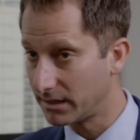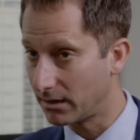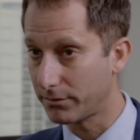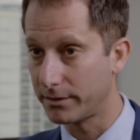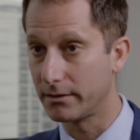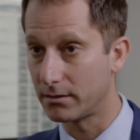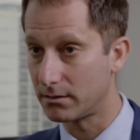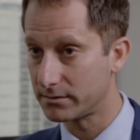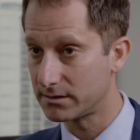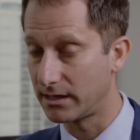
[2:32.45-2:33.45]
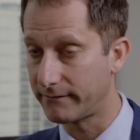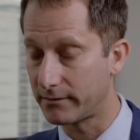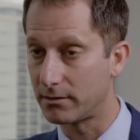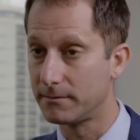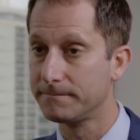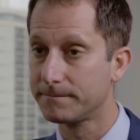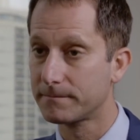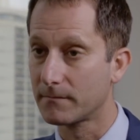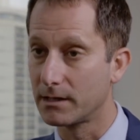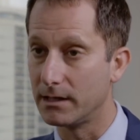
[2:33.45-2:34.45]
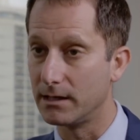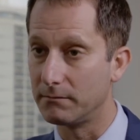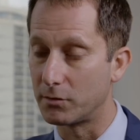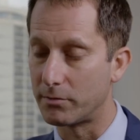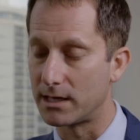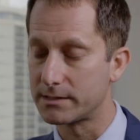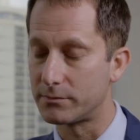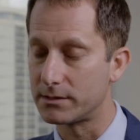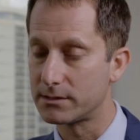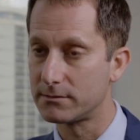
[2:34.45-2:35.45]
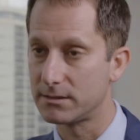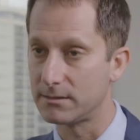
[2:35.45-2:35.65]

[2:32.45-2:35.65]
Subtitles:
healthier, safer, more prosperous.